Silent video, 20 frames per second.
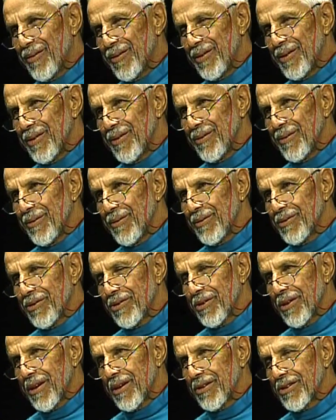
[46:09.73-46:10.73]
do you
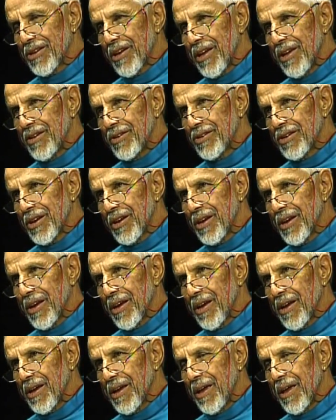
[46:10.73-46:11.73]
uh, change
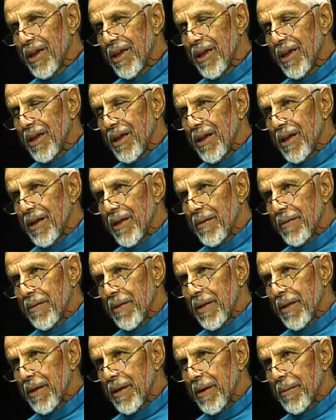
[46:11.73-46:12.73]
the, uh,
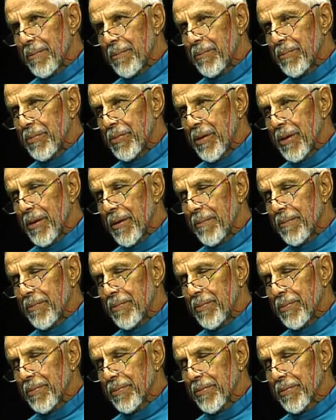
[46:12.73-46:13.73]
the, uh, the,
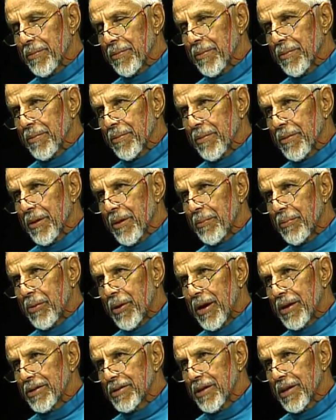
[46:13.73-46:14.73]
the
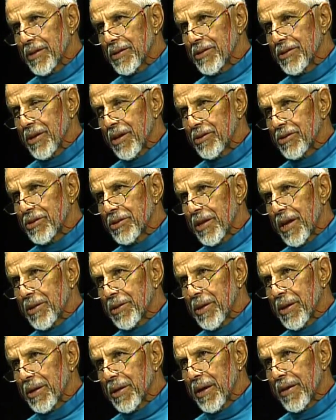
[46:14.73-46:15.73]
process such that
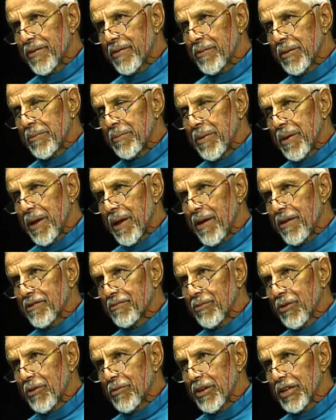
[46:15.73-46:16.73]
the government behaves
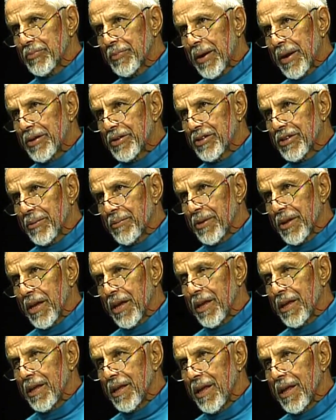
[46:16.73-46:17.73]
more
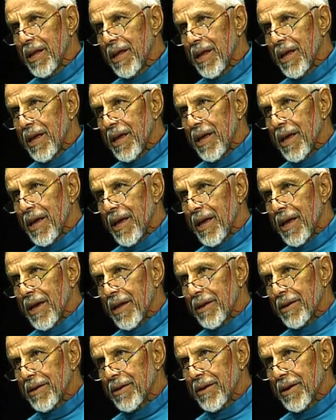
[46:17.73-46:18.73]
responsibly
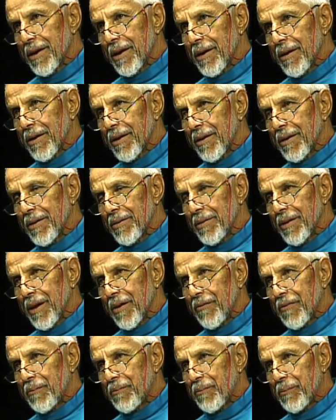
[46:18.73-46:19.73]
and uh, their
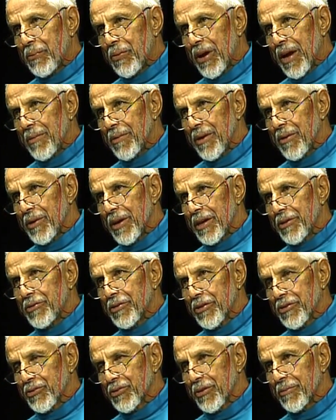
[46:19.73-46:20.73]
primary
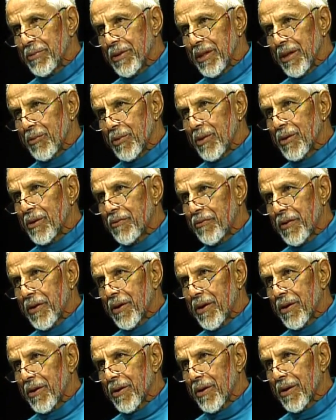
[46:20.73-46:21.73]
interest would be the
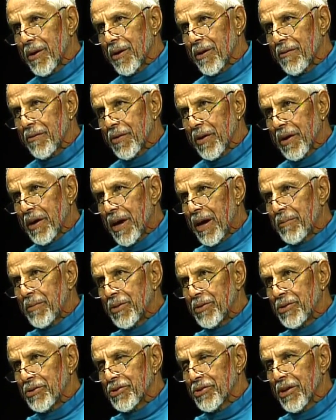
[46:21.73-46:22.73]
welfare of the
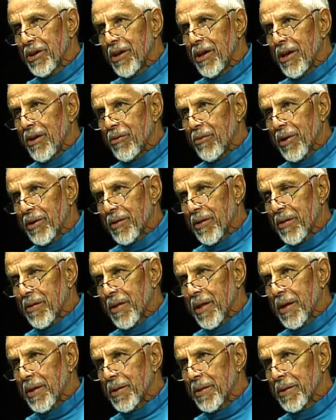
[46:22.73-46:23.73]
commons rather
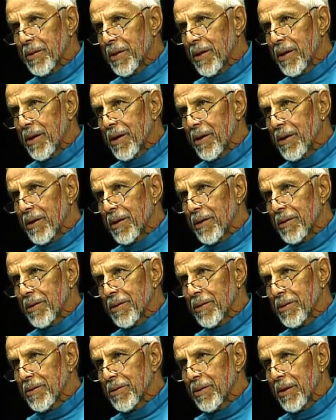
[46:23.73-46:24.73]
than the,
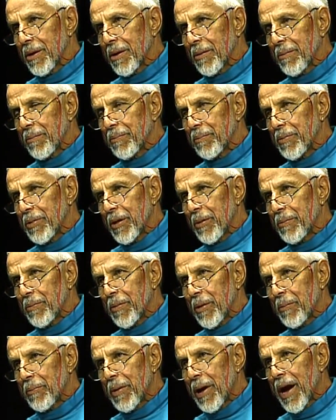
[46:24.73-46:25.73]
the, the,
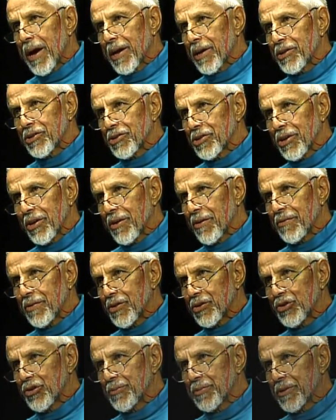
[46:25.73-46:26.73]
the pockets of the
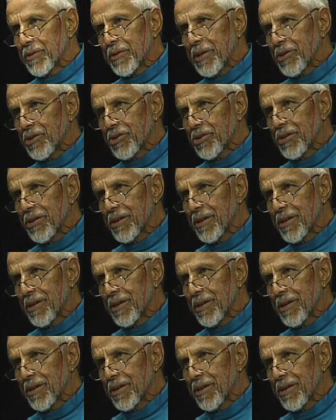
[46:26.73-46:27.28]
super rich?